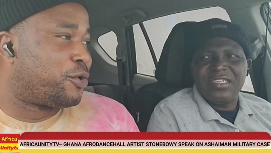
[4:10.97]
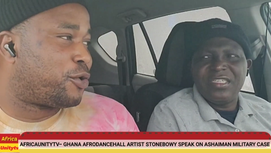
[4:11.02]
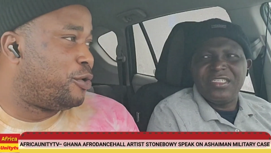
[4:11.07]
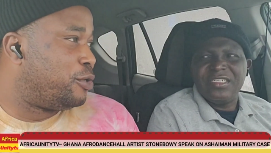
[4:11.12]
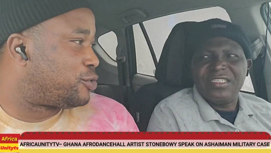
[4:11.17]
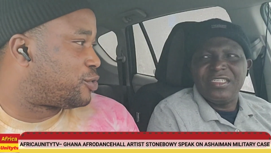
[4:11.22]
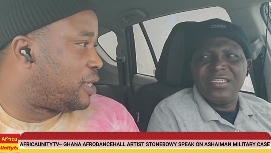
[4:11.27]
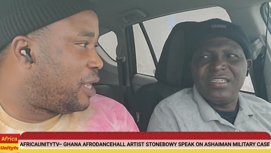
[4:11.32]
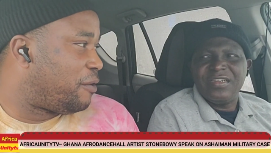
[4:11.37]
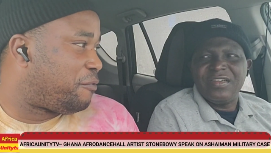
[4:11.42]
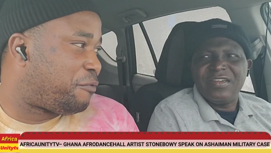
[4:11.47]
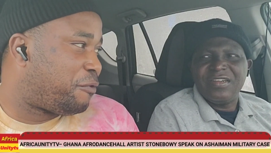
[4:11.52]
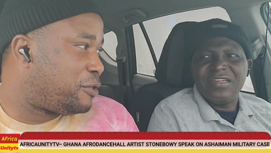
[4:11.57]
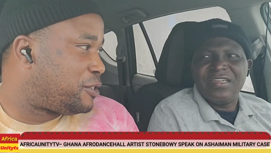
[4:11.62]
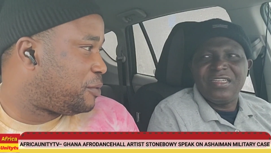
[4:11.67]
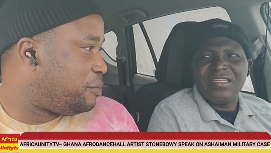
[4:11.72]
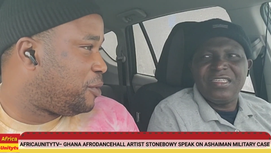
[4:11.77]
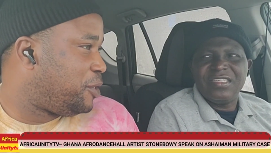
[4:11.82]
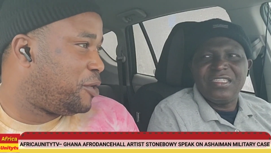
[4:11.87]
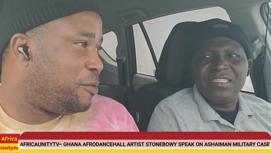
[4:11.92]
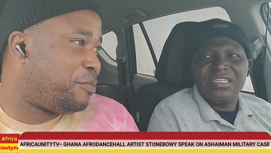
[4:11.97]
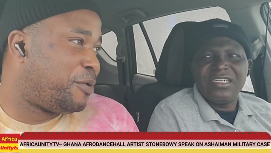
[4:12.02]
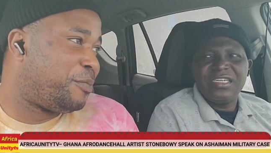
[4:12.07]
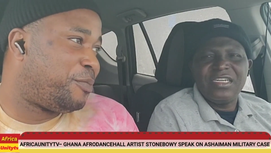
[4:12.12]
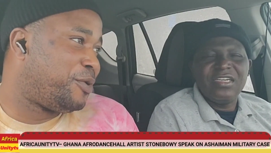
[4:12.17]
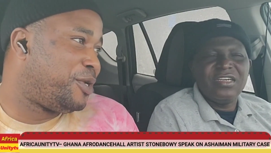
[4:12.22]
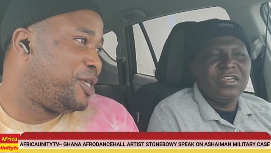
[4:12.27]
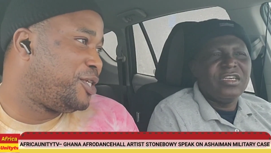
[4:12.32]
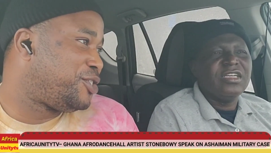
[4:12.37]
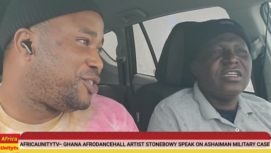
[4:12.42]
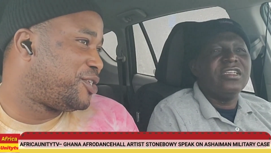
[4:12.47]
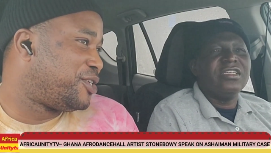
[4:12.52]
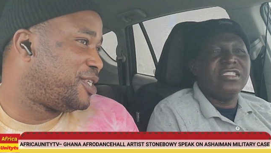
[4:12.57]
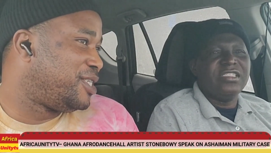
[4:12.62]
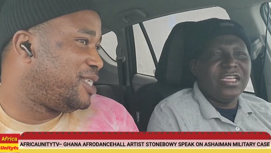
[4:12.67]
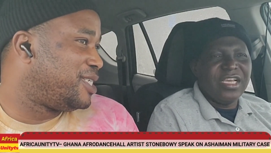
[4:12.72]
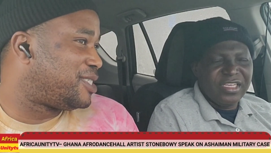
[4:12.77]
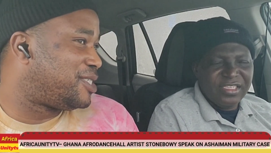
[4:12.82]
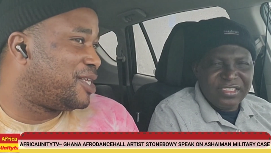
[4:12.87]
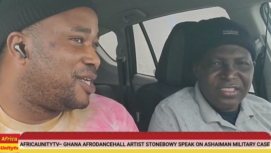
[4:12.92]
Speaker 1: close to like forty million population.
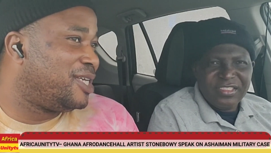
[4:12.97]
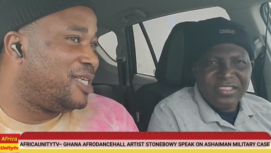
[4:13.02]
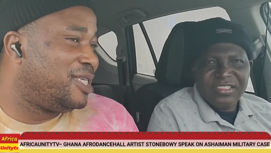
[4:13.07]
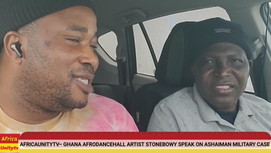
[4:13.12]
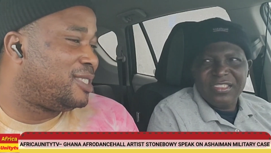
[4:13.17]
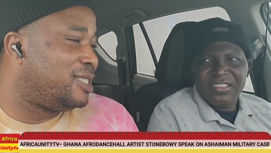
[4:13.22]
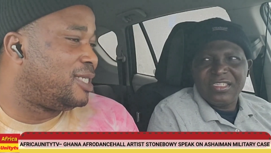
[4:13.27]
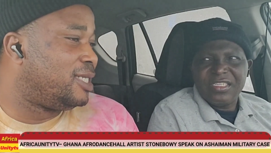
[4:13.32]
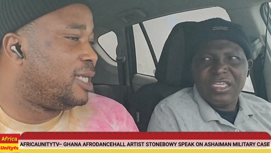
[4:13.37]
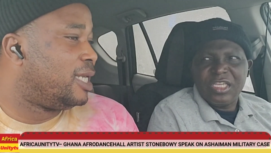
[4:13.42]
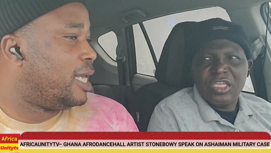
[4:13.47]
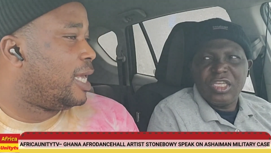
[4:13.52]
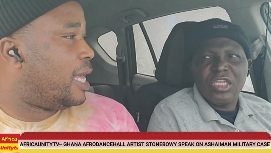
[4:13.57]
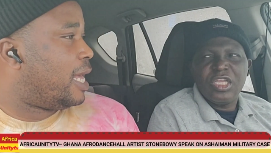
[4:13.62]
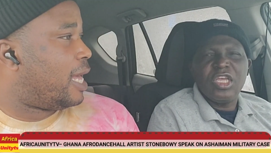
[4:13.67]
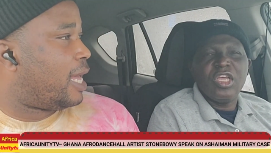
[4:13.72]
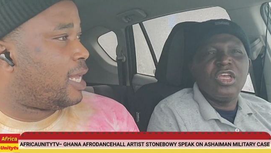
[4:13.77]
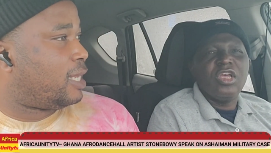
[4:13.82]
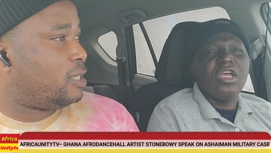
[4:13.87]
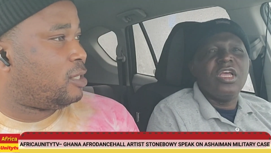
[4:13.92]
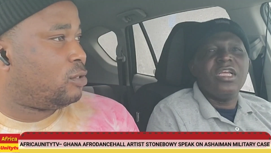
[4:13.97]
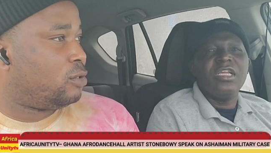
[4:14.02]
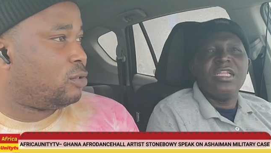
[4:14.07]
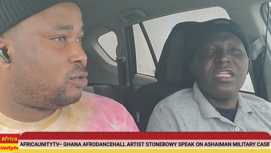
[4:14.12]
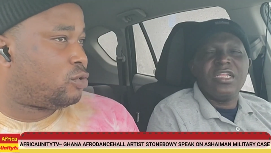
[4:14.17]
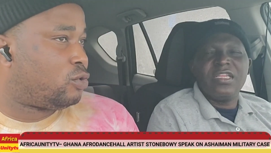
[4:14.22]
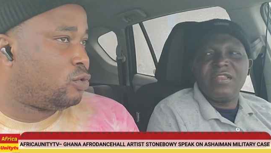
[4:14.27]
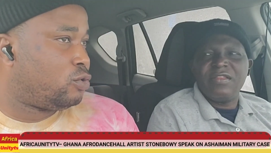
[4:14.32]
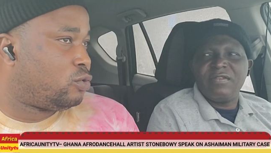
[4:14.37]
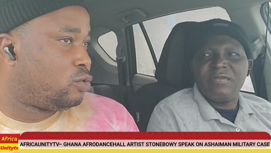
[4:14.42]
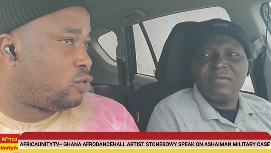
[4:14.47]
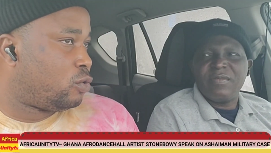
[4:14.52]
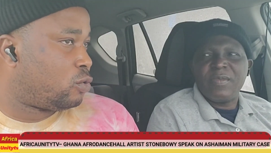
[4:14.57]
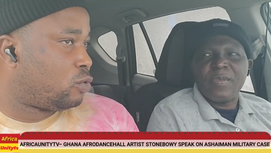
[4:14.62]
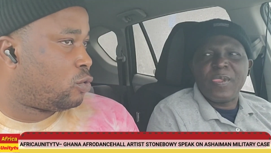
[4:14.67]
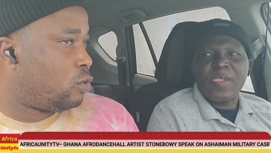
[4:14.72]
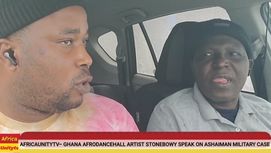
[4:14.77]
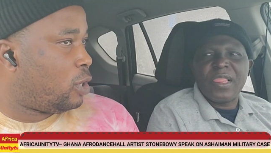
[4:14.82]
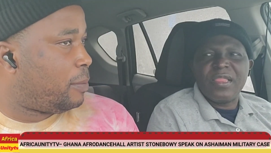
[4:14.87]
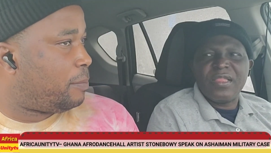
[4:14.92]
Yes. It's not easy, and you know, to to
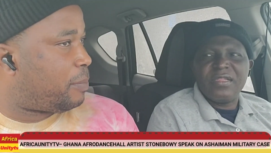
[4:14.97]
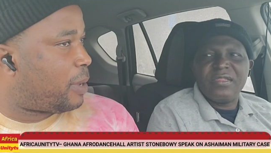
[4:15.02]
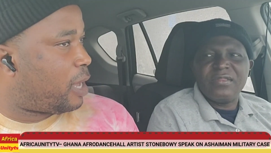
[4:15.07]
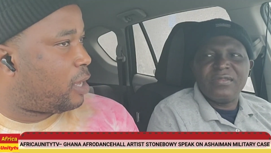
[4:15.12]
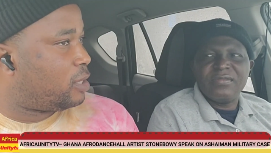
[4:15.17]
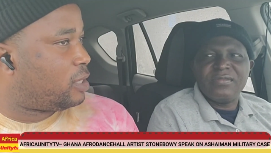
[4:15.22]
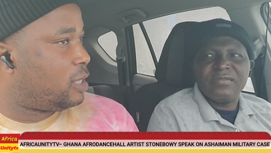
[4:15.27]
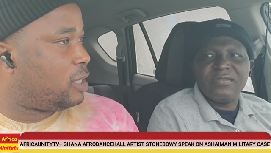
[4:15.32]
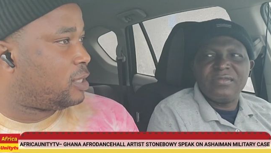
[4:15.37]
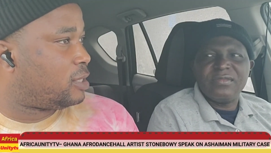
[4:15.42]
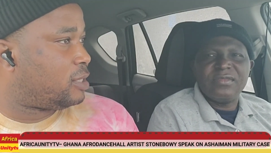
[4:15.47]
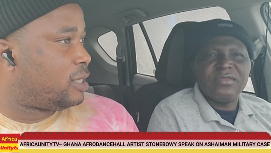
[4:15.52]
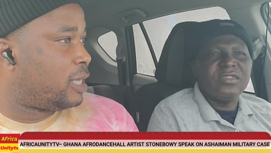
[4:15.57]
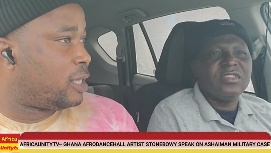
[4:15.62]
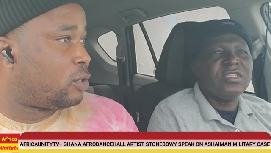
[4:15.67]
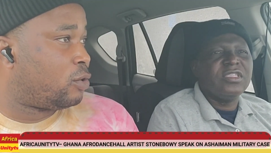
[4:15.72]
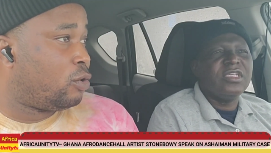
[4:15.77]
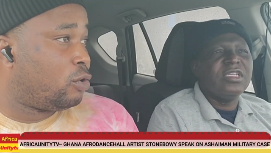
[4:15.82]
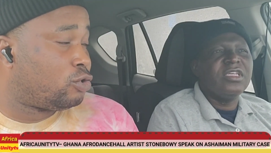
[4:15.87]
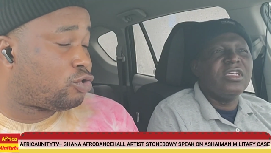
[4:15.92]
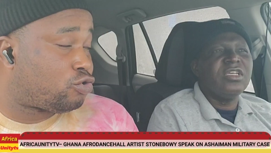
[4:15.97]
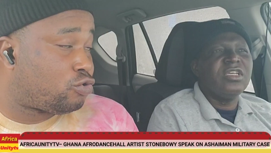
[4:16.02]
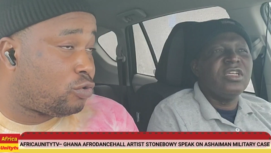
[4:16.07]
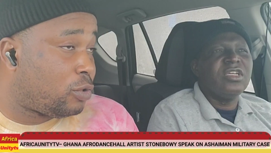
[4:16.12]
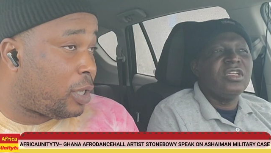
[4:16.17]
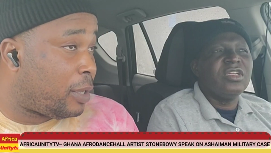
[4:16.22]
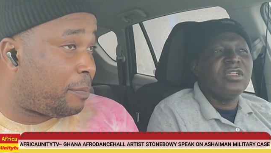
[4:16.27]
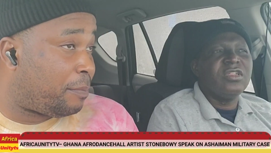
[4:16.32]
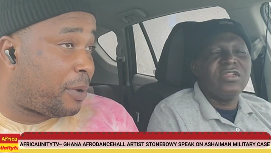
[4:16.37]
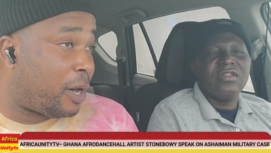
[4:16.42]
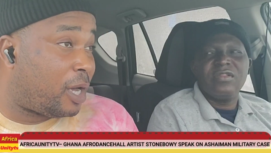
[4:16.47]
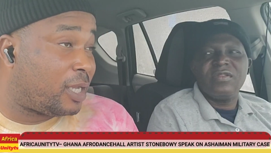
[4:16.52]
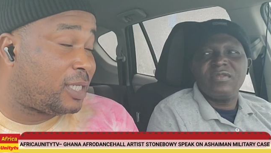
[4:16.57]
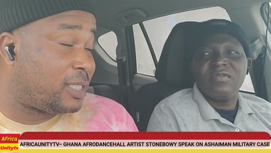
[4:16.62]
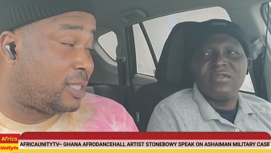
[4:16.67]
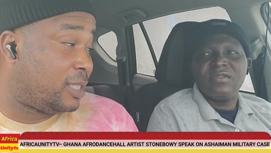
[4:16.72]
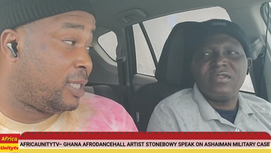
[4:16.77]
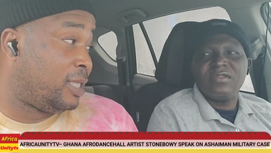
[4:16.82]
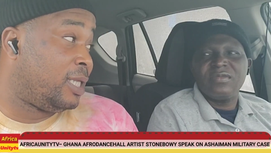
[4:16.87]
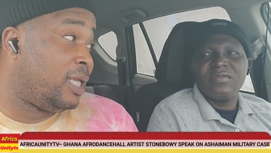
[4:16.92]
go about this, they go about
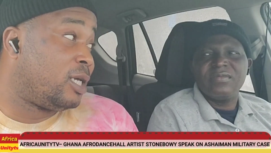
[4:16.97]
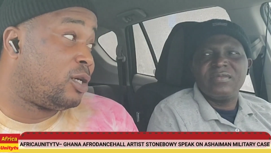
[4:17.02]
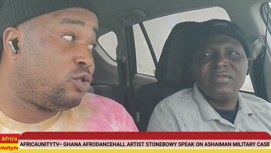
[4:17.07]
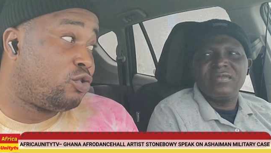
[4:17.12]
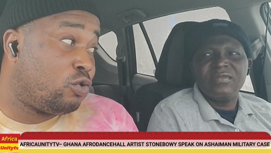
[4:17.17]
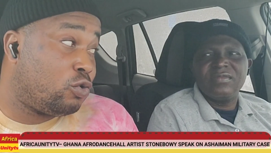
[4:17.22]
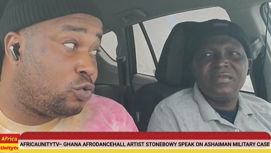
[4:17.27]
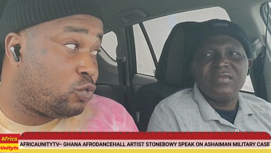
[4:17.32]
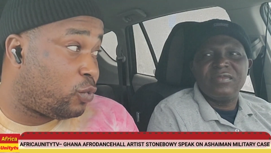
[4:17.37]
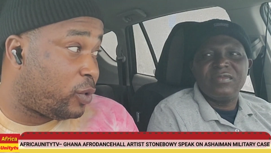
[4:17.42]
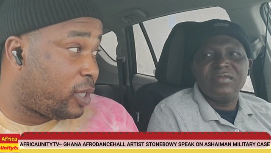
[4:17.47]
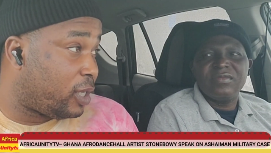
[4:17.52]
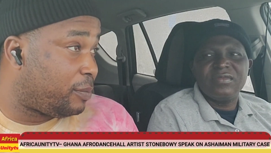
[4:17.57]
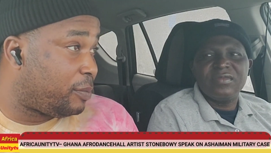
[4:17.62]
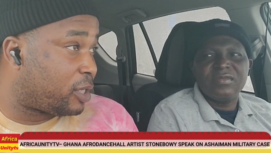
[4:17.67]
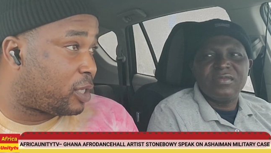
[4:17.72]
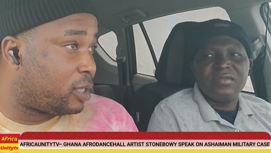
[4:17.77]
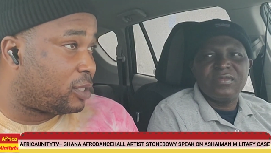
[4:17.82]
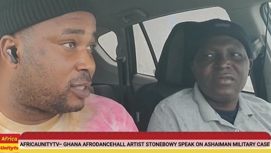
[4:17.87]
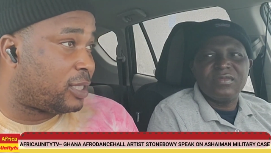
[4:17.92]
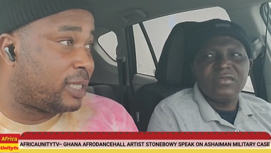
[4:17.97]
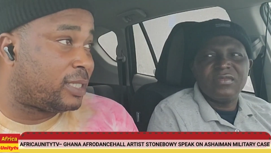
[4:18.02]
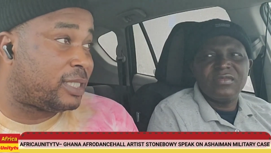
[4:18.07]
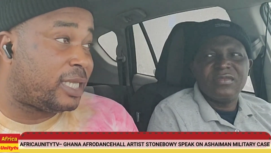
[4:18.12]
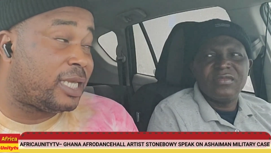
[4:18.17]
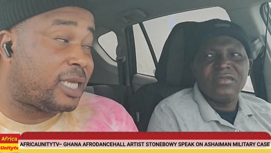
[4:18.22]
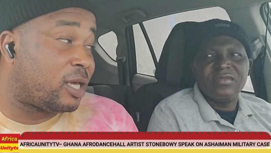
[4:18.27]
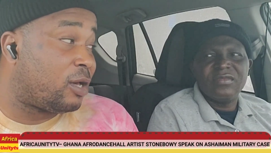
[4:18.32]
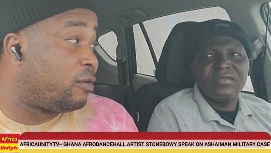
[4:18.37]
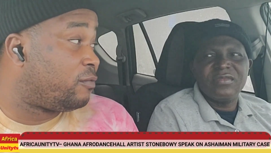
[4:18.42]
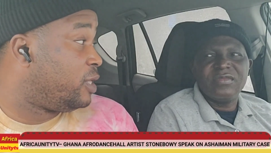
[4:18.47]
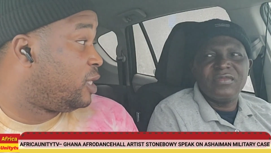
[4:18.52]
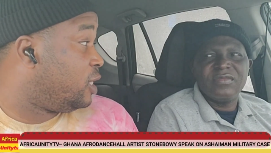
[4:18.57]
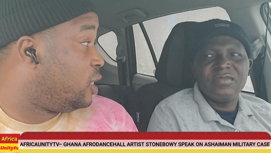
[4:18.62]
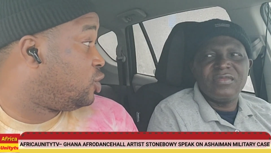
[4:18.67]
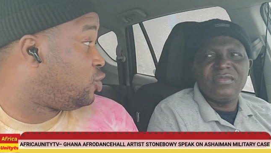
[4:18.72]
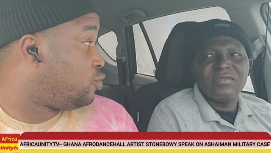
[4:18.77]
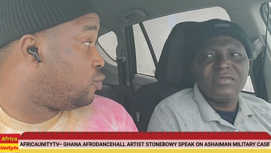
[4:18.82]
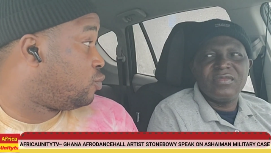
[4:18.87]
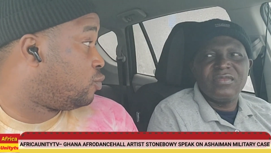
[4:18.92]
this in a good way because they take care of
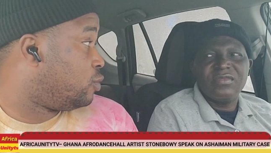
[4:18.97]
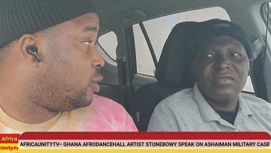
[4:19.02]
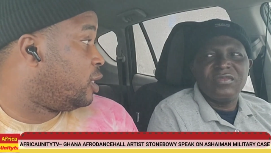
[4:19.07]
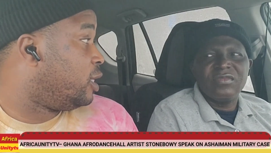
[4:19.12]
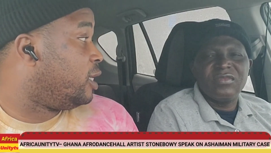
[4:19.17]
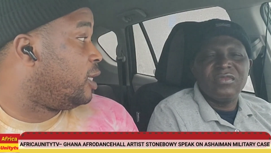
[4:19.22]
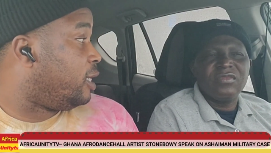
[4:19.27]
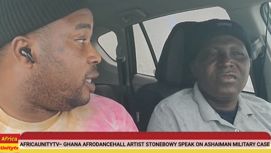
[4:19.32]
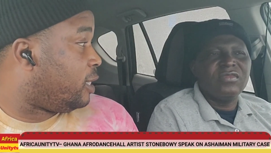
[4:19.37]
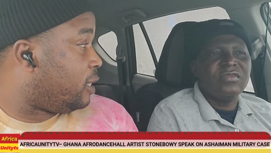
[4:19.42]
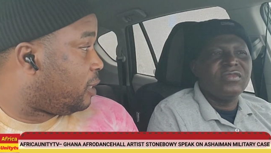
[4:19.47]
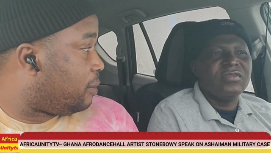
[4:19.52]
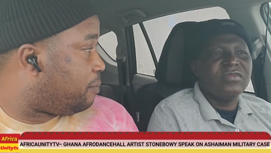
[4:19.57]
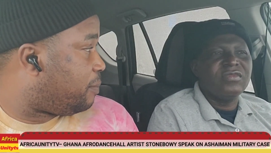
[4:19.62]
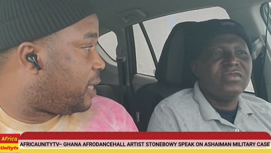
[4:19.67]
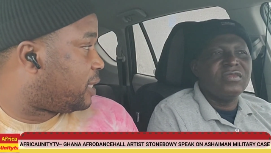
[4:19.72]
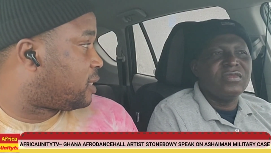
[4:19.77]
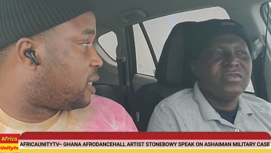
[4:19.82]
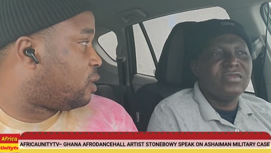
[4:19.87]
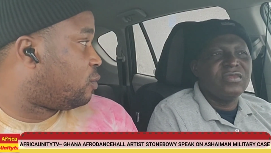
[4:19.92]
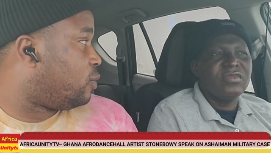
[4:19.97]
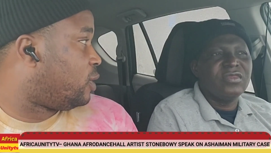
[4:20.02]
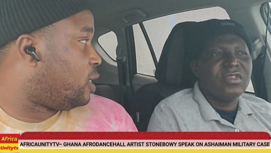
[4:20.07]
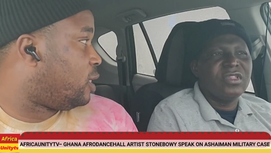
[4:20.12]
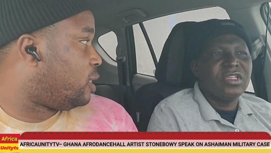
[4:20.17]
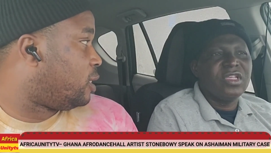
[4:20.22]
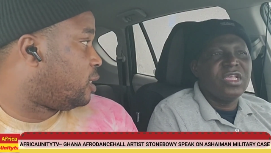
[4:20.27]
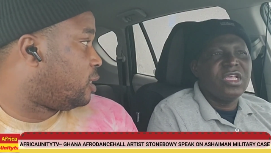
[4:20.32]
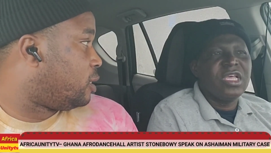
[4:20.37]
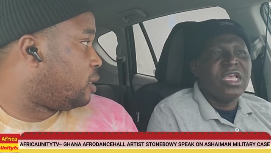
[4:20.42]
the issue in a better way.